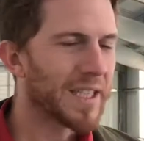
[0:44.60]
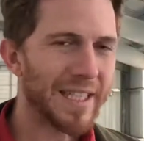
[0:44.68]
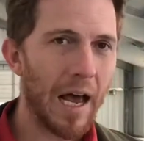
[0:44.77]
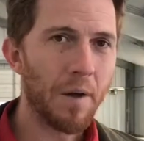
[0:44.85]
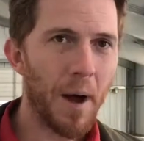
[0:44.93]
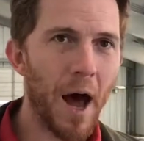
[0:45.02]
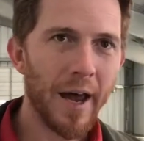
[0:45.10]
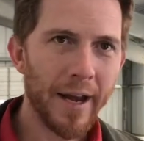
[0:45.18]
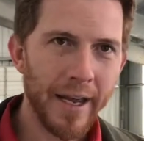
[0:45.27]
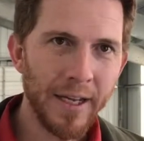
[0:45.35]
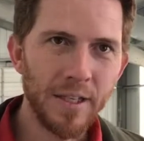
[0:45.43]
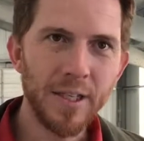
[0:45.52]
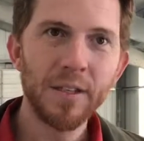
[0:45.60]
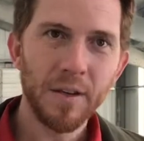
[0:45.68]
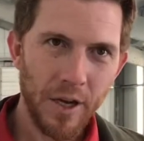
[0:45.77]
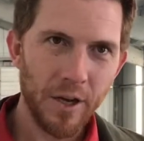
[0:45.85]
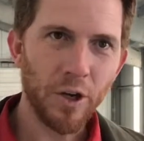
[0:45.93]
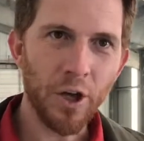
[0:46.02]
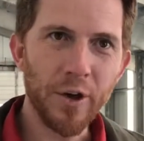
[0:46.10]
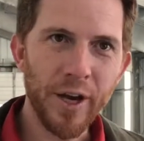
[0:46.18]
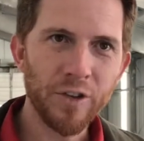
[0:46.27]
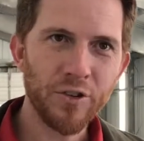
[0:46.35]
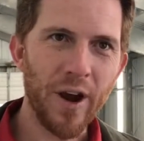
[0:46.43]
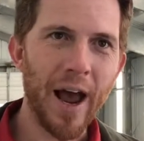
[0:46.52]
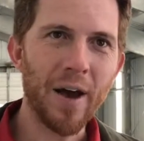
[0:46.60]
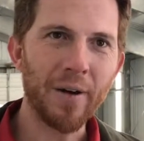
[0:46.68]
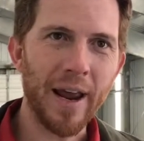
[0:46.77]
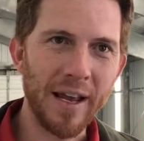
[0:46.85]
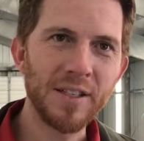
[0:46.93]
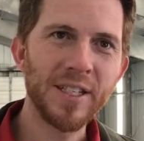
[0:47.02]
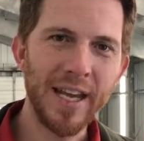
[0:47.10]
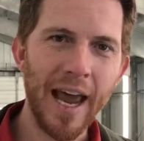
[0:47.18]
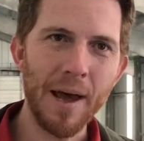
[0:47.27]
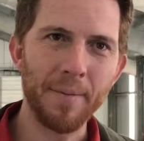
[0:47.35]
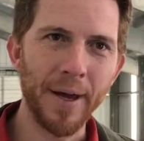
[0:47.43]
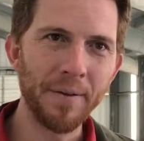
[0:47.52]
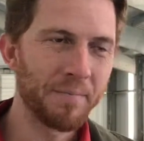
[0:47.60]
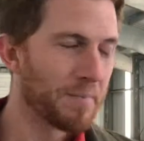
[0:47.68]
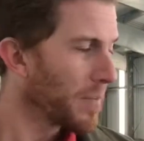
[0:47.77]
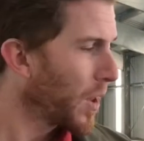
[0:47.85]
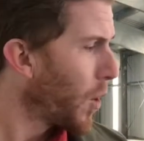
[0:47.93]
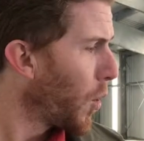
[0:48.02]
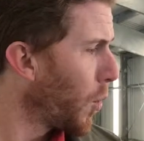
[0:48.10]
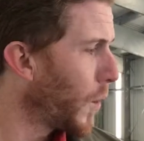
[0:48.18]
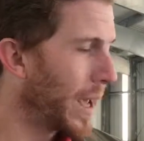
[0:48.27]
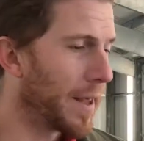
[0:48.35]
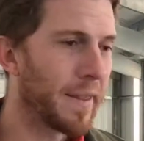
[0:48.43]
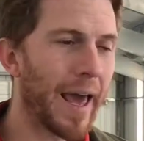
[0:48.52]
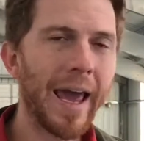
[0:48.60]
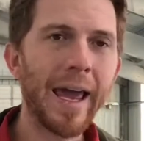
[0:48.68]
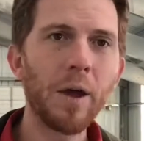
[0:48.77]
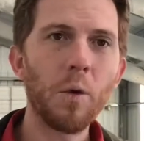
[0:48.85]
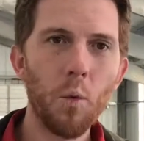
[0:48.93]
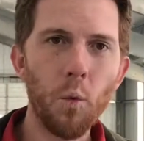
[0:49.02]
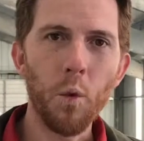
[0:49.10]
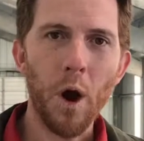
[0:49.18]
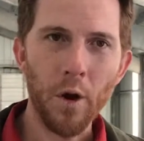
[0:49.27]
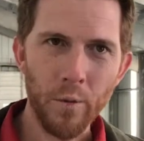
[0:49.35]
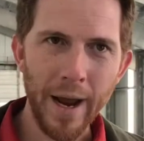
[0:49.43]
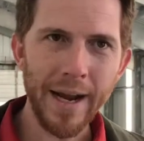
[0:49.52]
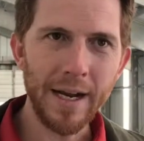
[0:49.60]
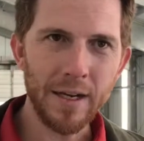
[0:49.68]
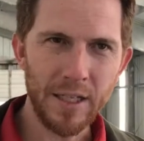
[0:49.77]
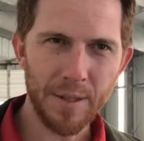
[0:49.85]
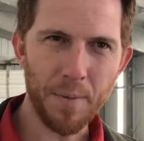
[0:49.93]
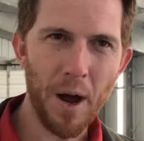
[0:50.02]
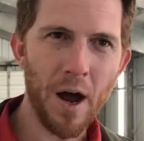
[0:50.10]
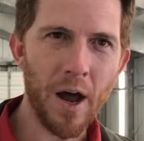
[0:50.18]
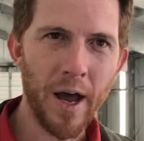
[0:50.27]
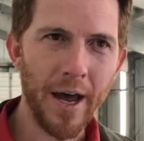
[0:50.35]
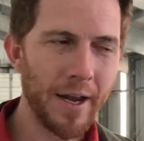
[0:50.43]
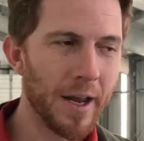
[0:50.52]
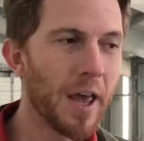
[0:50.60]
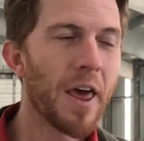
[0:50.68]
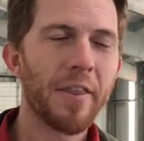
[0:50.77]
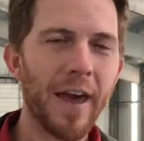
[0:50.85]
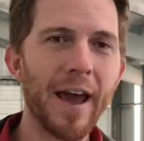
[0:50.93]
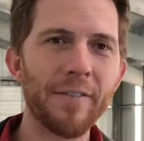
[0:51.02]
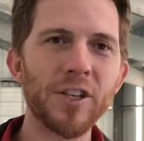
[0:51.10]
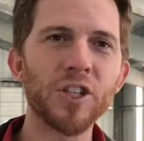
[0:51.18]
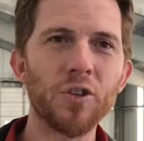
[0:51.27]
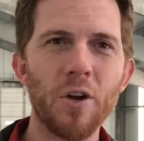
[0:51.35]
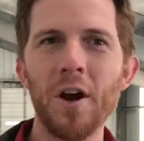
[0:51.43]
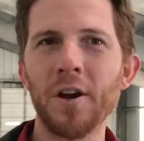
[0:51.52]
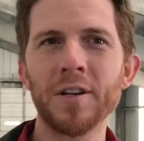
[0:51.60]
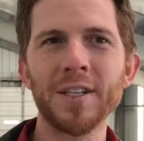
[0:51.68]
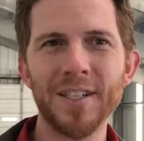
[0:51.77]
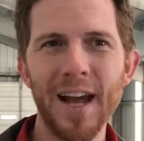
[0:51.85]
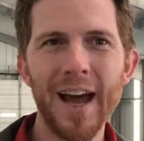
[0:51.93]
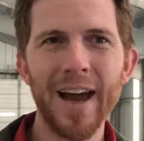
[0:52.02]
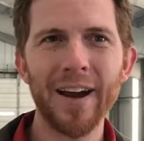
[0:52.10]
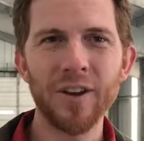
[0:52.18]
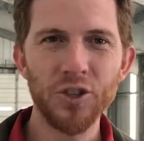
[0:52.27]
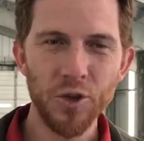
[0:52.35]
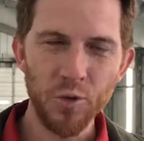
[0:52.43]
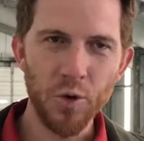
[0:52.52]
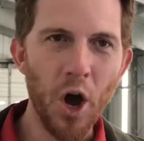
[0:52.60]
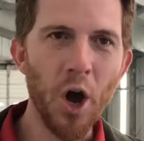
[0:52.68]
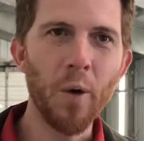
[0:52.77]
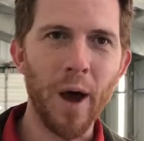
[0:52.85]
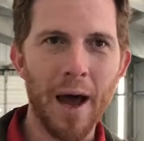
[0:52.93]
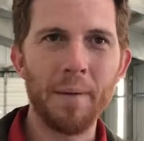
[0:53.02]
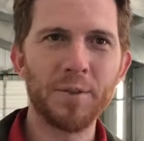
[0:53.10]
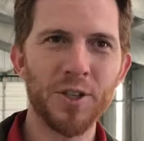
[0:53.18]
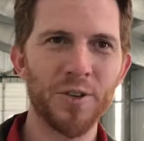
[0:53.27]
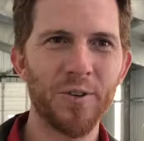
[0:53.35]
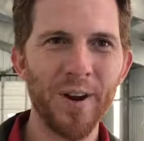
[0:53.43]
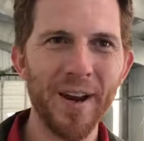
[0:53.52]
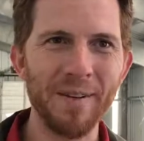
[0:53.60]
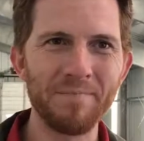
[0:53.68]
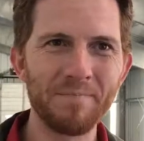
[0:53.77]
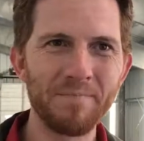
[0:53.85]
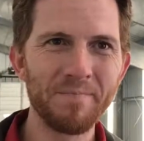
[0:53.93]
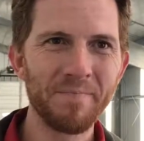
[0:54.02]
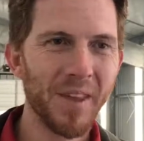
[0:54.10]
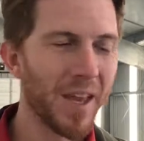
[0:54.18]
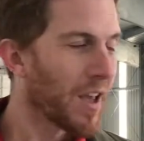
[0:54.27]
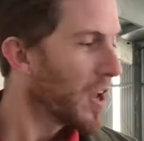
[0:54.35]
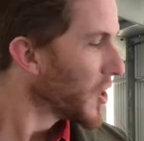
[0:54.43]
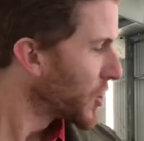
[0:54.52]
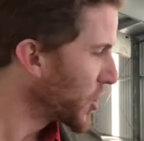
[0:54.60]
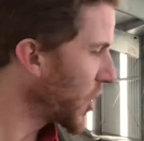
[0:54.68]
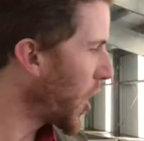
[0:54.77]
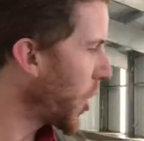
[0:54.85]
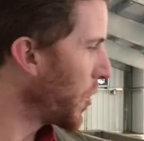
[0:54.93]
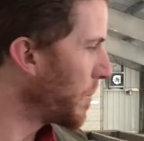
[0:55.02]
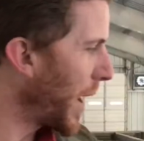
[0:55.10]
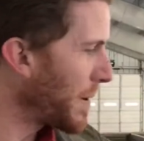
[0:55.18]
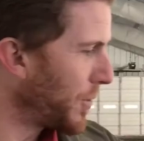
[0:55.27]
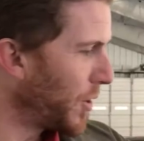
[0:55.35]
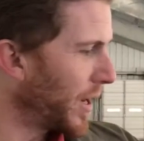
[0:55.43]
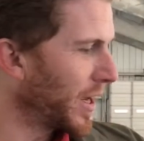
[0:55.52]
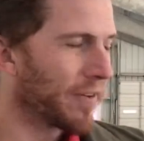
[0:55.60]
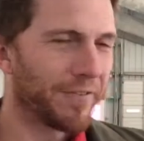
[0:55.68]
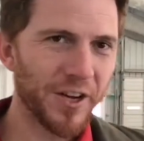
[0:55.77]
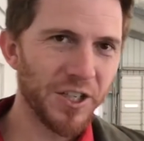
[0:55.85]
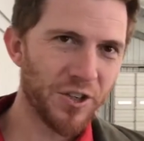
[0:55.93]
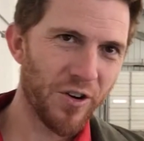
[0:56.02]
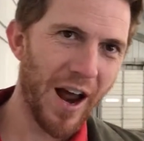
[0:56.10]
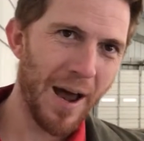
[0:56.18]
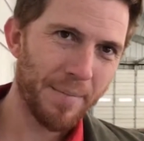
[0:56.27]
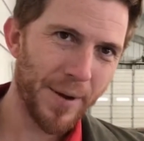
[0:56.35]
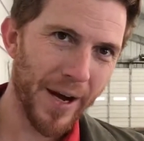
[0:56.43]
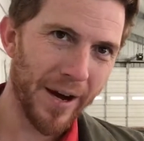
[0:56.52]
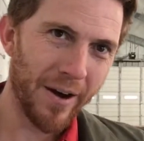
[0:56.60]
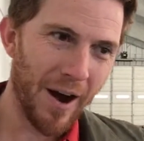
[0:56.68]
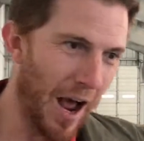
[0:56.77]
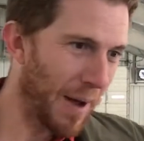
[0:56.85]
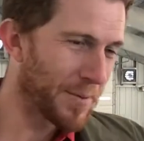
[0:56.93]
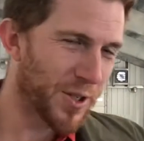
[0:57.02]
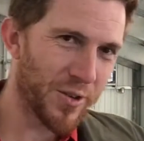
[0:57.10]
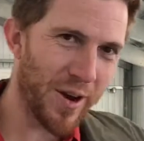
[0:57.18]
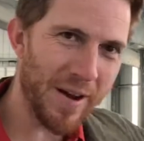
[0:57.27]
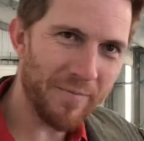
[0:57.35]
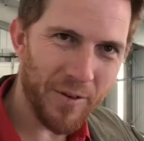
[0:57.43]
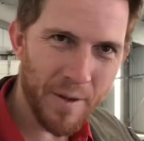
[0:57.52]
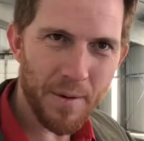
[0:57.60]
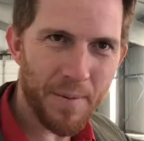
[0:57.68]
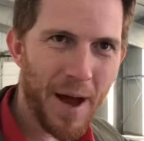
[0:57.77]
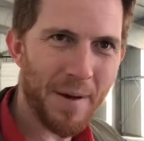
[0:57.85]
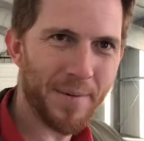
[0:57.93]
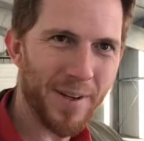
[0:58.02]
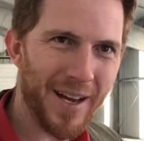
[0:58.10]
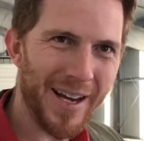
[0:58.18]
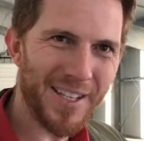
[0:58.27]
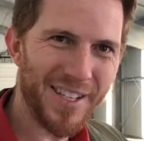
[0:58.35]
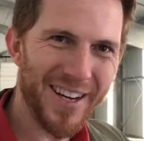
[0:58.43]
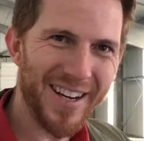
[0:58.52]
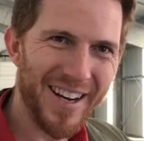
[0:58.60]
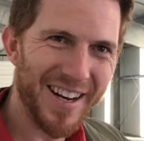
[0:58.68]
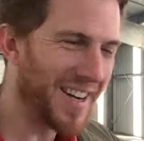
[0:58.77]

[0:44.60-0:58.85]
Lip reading: Salmonids, including trout and salmon, when they are ready to spawn, they have a strong desire to go upstream. So by putting a fish trap here upstream from the population,